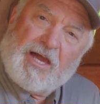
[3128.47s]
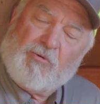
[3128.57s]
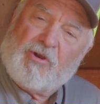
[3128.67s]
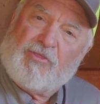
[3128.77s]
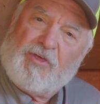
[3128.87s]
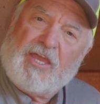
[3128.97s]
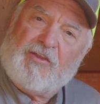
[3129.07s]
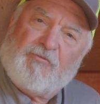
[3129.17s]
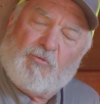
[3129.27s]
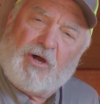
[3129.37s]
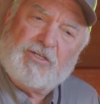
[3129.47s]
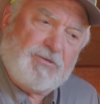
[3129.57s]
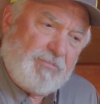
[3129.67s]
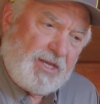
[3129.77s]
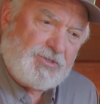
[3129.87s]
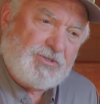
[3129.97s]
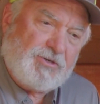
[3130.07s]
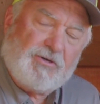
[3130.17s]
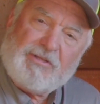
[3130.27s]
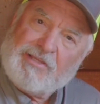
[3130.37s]
I want to thank you for watching. Make
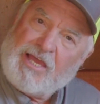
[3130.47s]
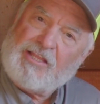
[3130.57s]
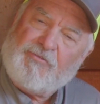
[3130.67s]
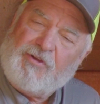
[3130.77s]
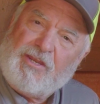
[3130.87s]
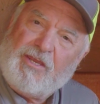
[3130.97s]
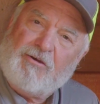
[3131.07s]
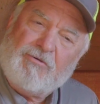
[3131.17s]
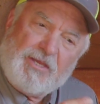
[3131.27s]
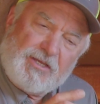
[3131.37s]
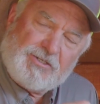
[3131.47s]
sure, like the video,